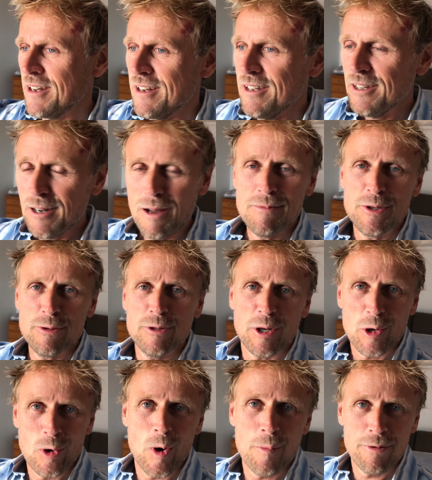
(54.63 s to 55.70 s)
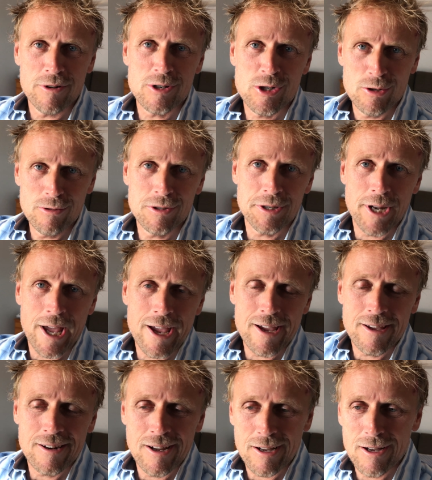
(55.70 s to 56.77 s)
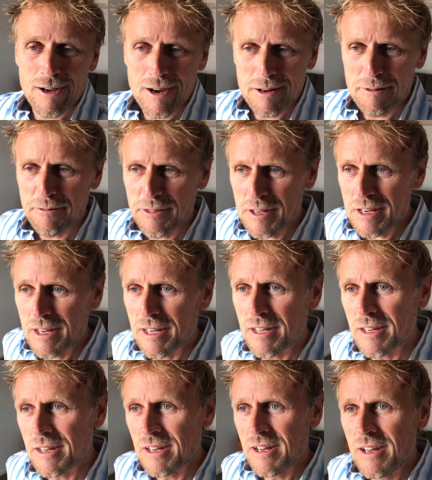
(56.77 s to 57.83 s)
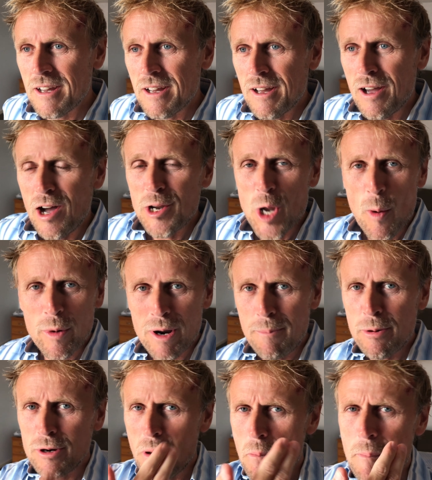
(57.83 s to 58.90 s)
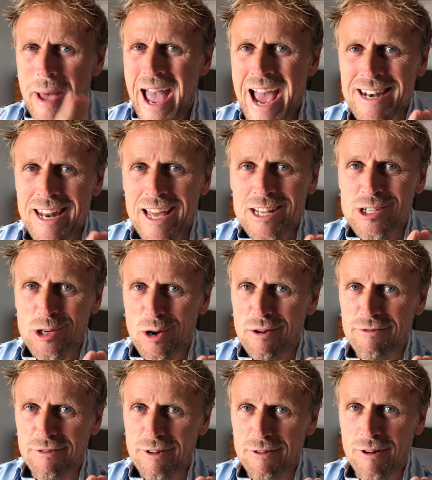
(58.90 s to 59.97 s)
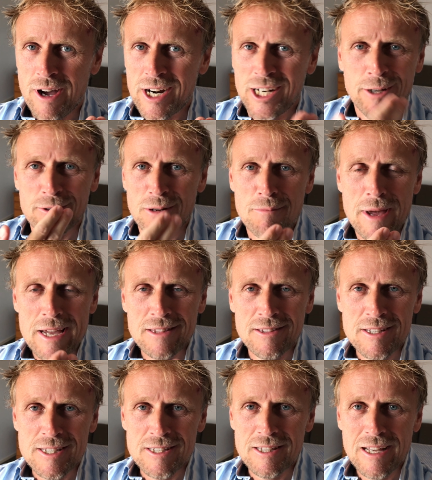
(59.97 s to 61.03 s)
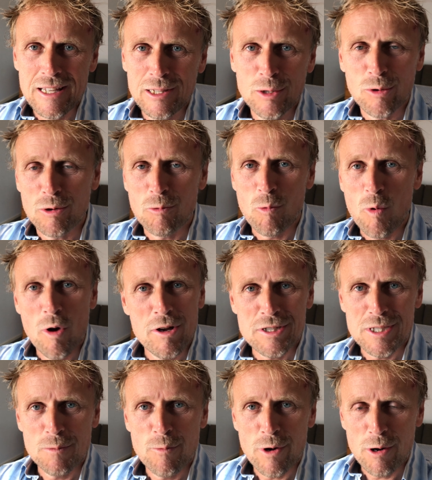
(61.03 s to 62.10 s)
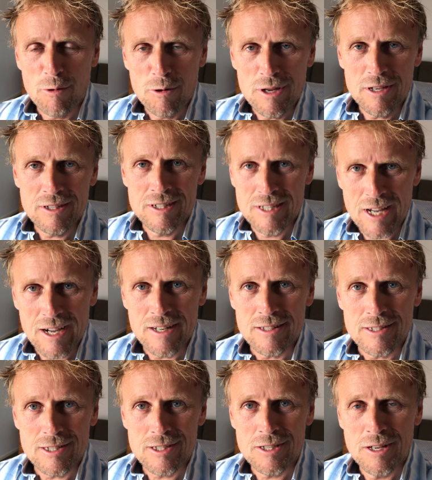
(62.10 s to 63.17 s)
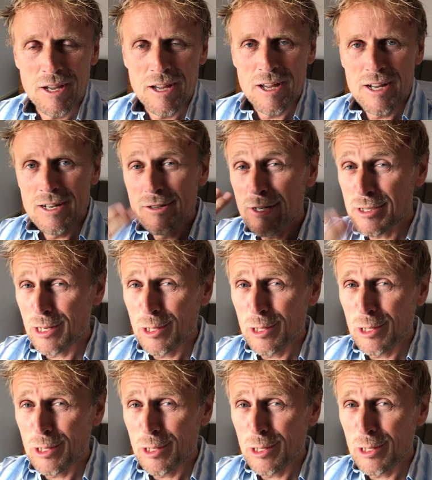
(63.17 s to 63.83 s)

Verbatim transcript: you know, I'm doing a corporate shoot today and I kind of think, I don't want to put a bandage over it, right? I don't want to make this thing look worse than what it does. Does it